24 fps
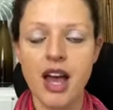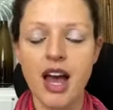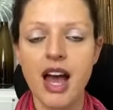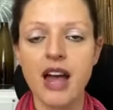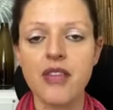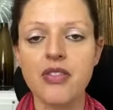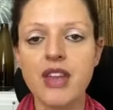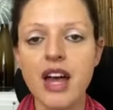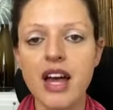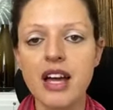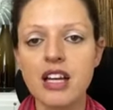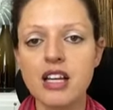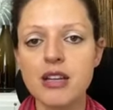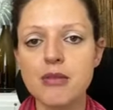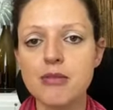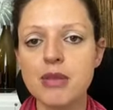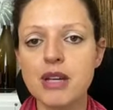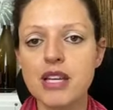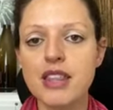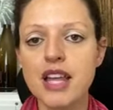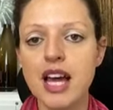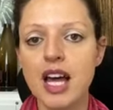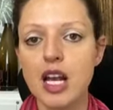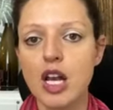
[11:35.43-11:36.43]
And that can
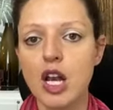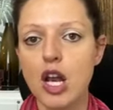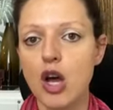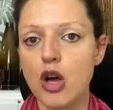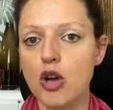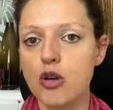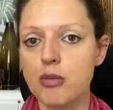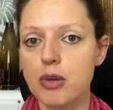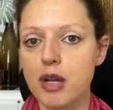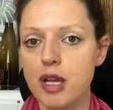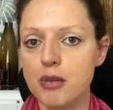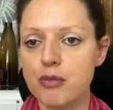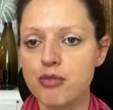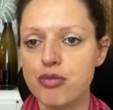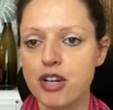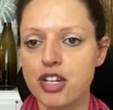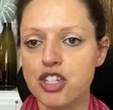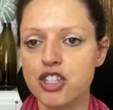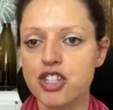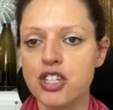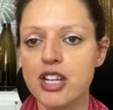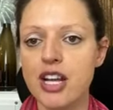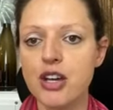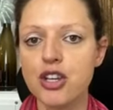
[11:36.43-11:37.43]
be that low blood
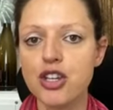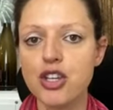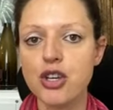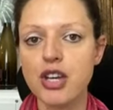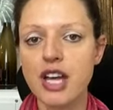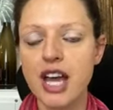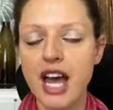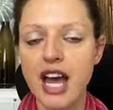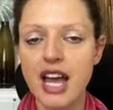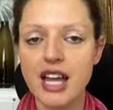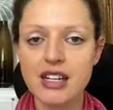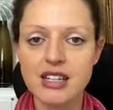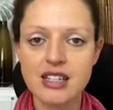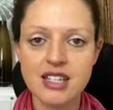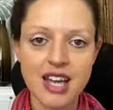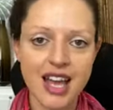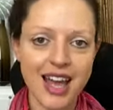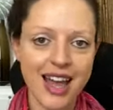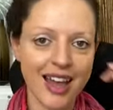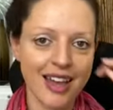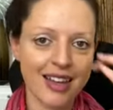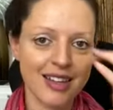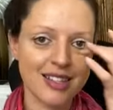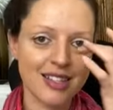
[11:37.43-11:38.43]
pressure. Now you can
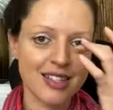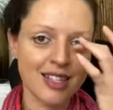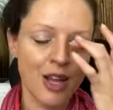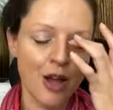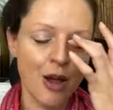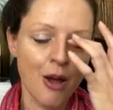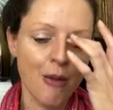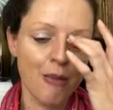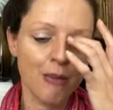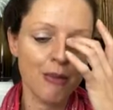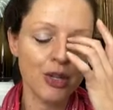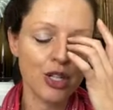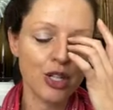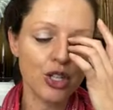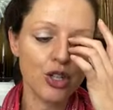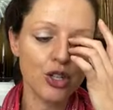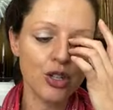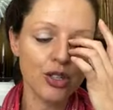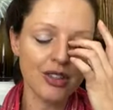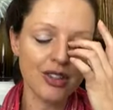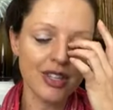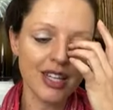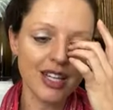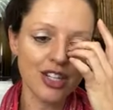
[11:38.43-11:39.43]
test, but a
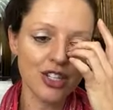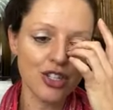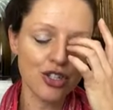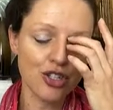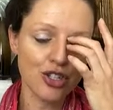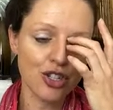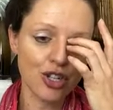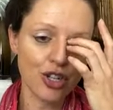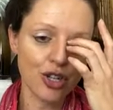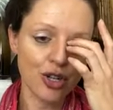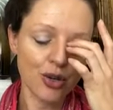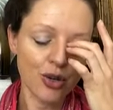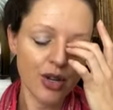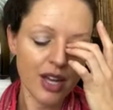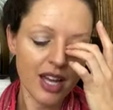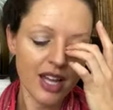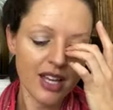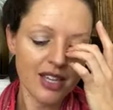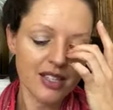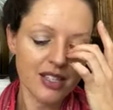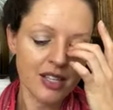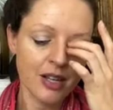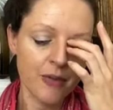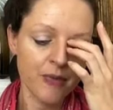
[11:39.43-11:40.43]
good thing to do
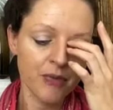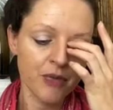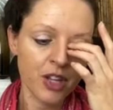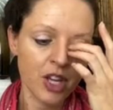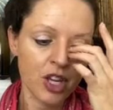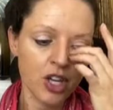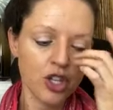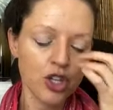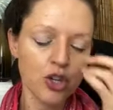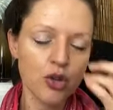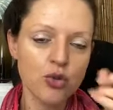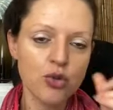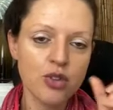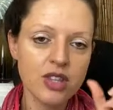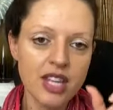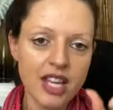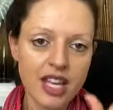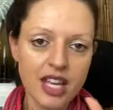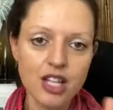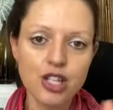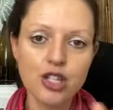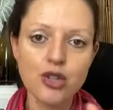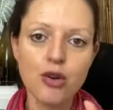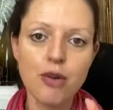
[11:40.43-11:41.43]
is you
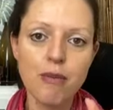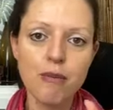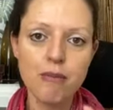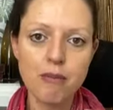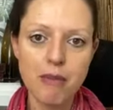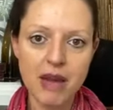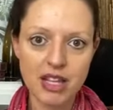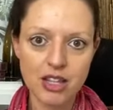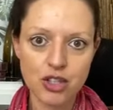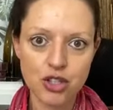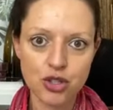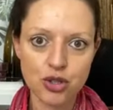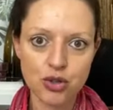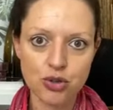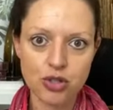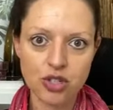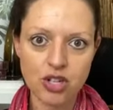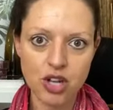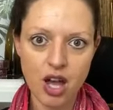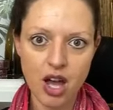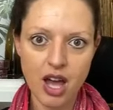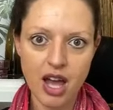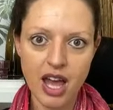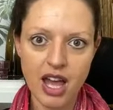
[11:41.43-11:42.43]
need to amend your
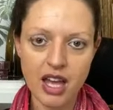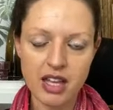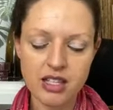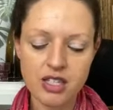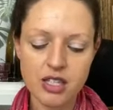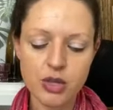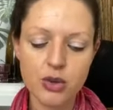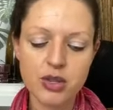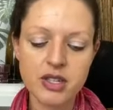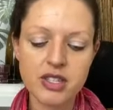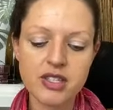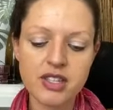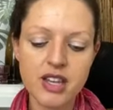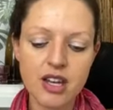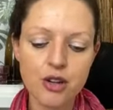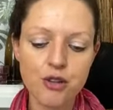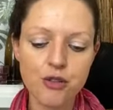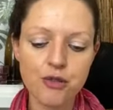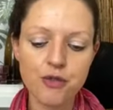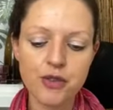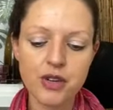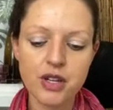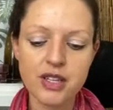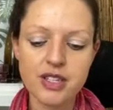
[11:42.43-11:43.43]
diet. So instead
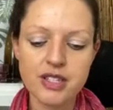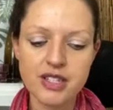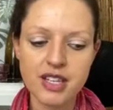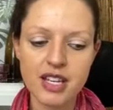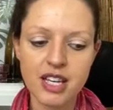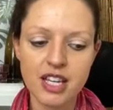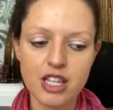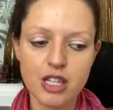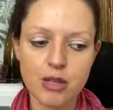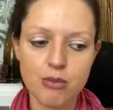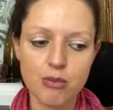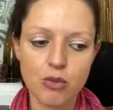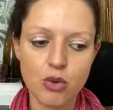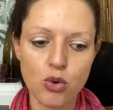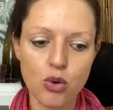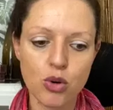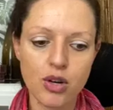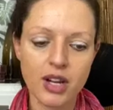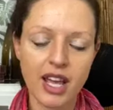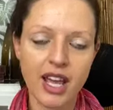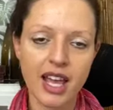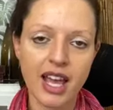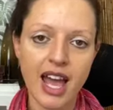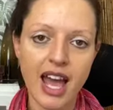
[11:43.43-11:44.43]
of first thing in the
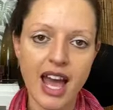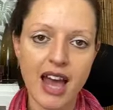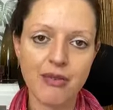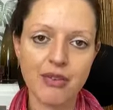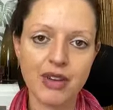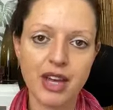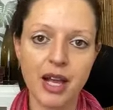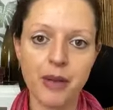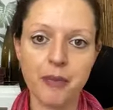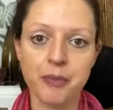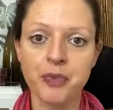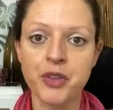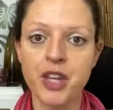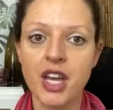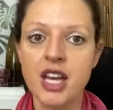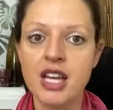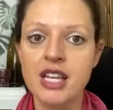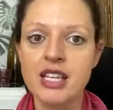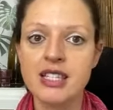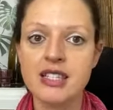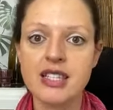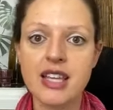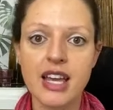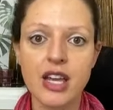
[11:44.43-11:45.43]
morning having,
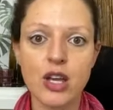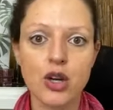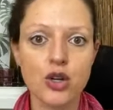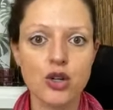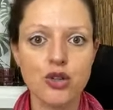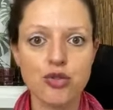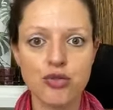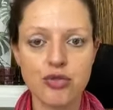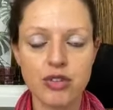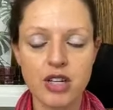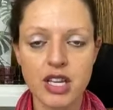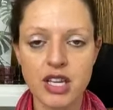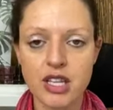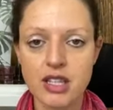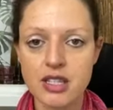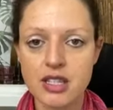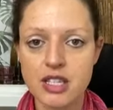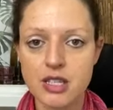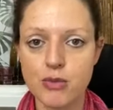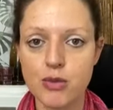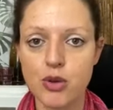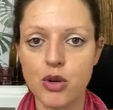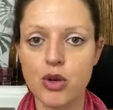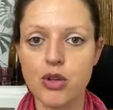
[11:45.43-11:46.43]
say, a green
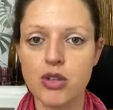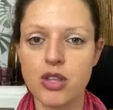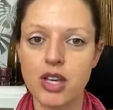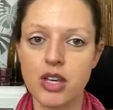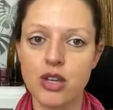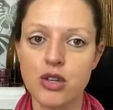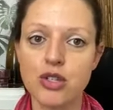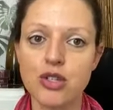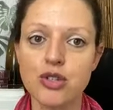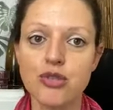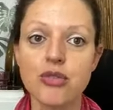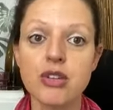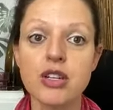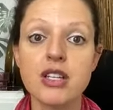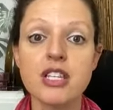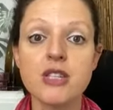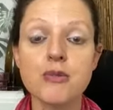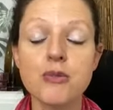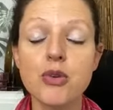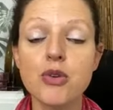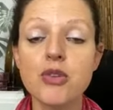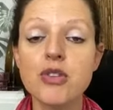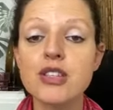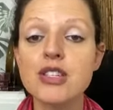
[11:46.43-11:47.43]
smoothie, because green
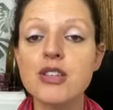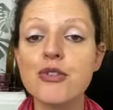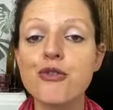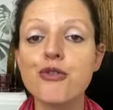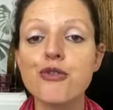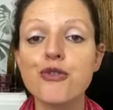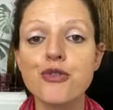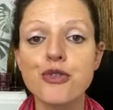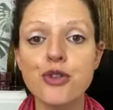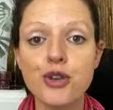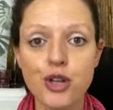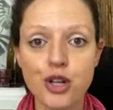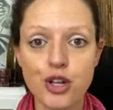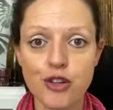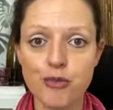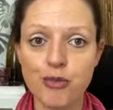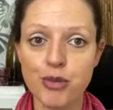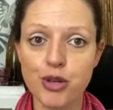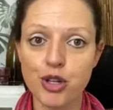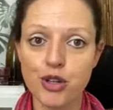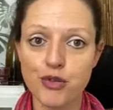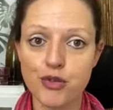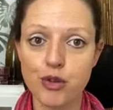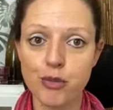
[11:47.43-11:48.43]
smoothies are full of
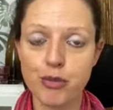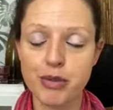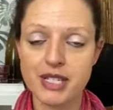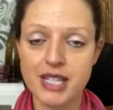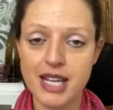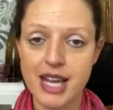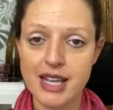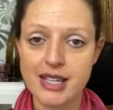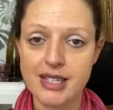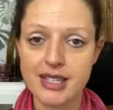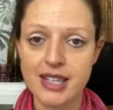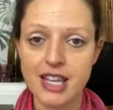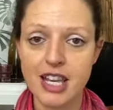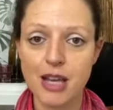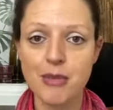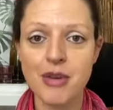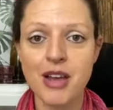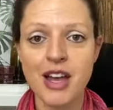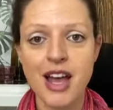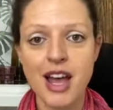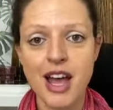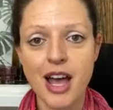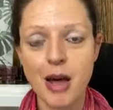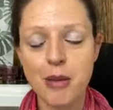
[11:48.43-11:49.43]
beautiful potassium,
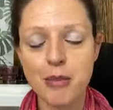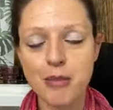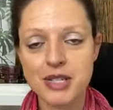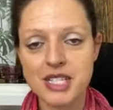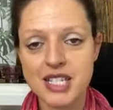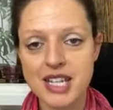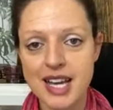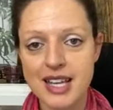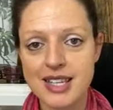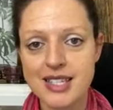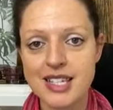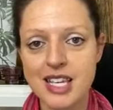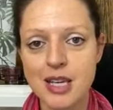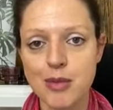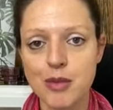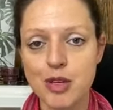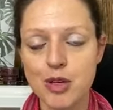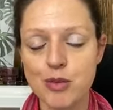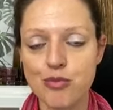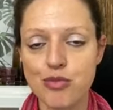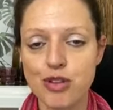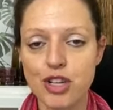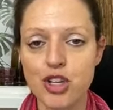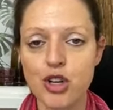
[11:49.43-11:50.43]
and potassium
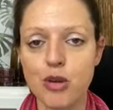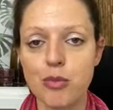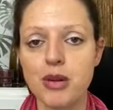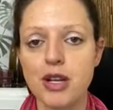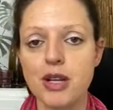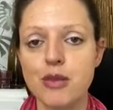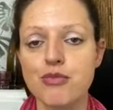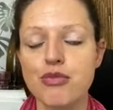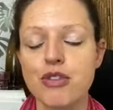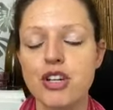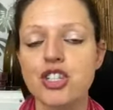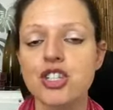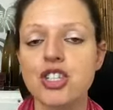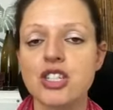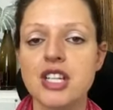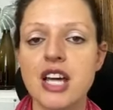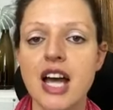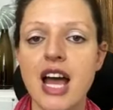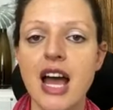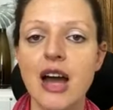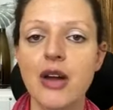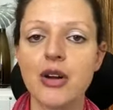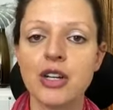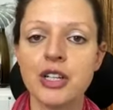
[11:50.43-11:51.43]
can bring your blood pressure
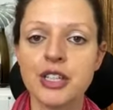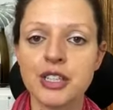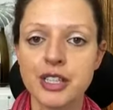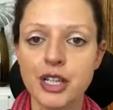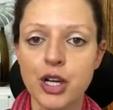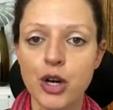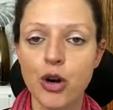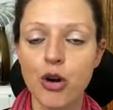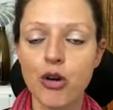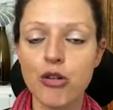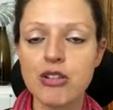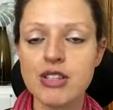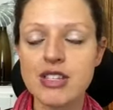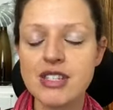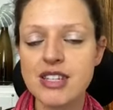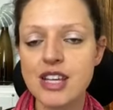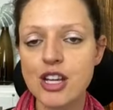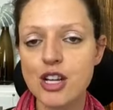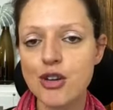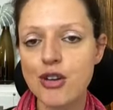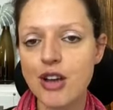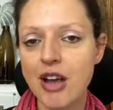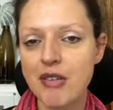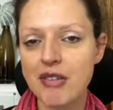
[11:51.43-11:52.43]
down. Or
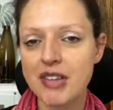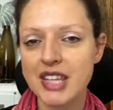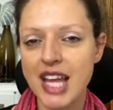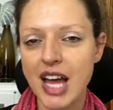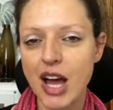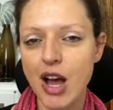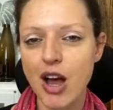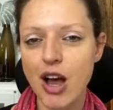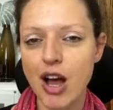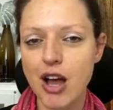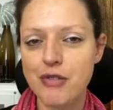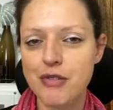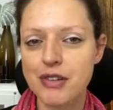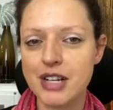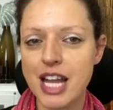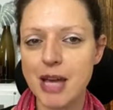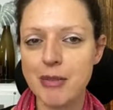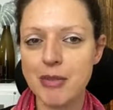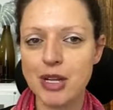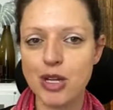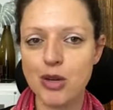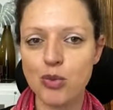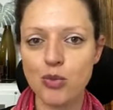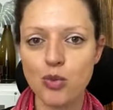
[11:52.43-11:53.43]
instead of having that half a
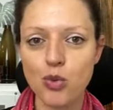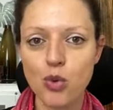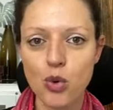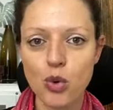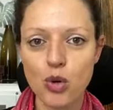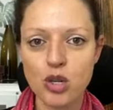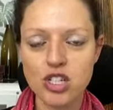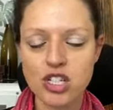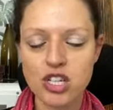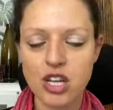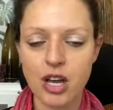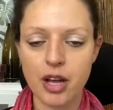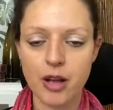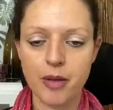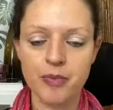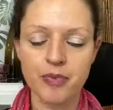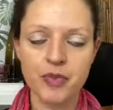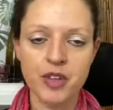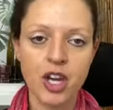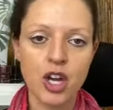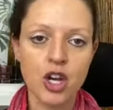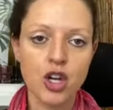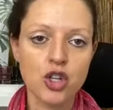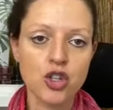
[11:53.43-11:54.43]
lemon in water,
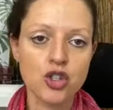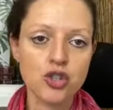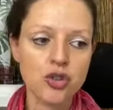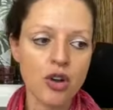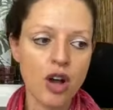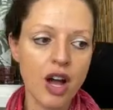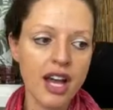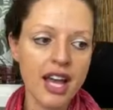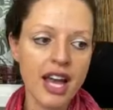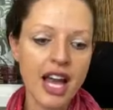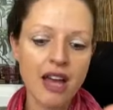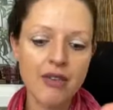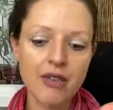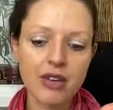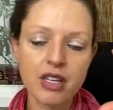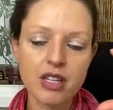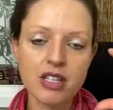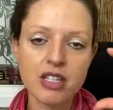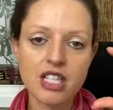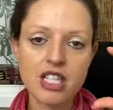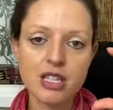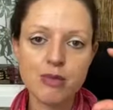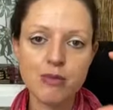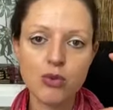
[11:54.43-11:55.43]
try having
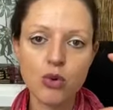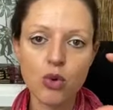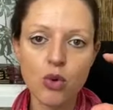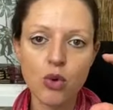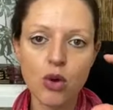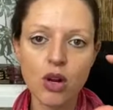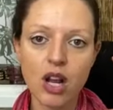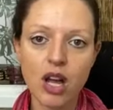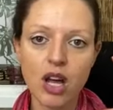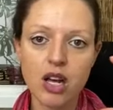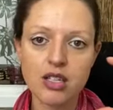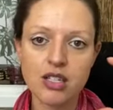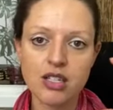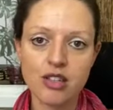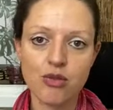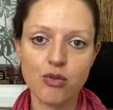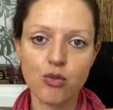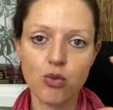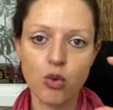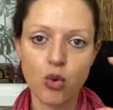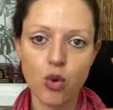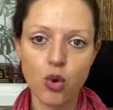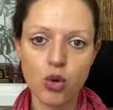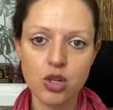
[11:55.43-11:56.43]
a small glass
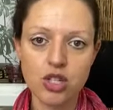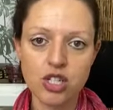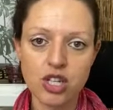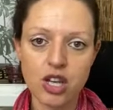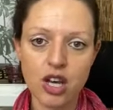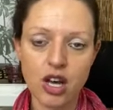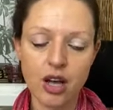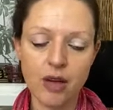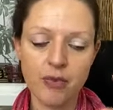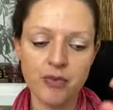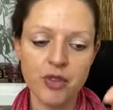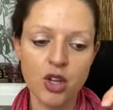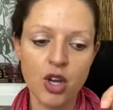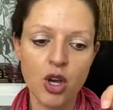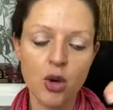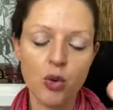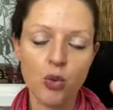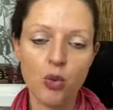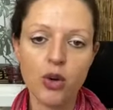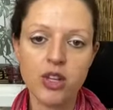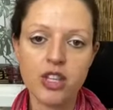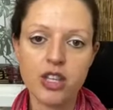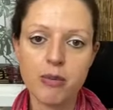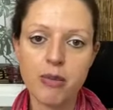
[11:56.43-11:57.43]
of water
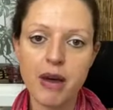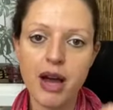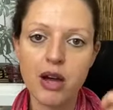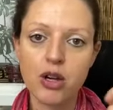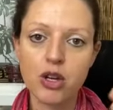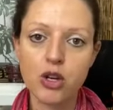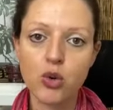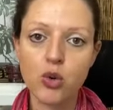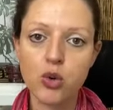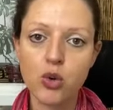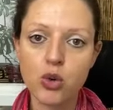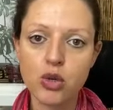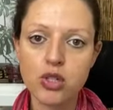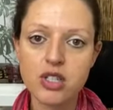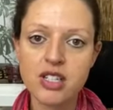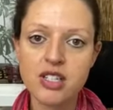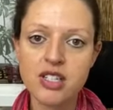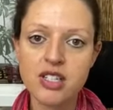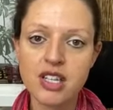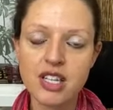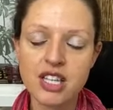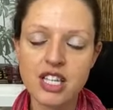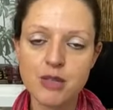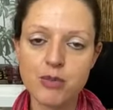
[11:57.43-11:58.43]
with about a 1/4
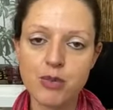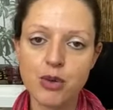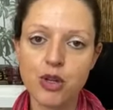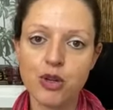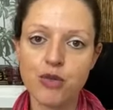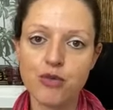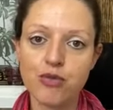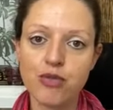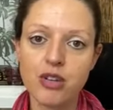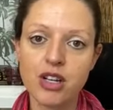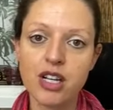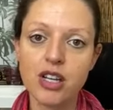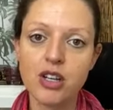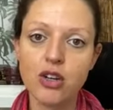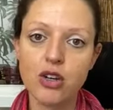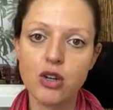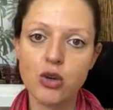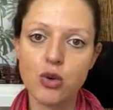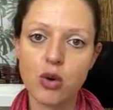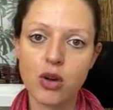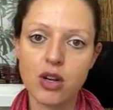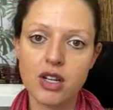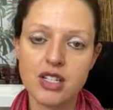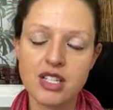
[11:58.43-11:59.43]
teaspoon of really good
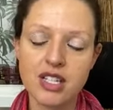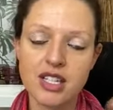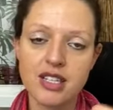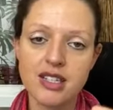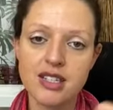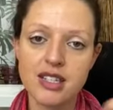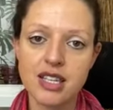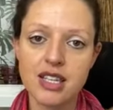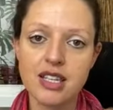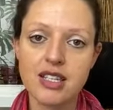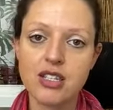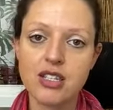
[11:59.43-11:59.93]
quality sea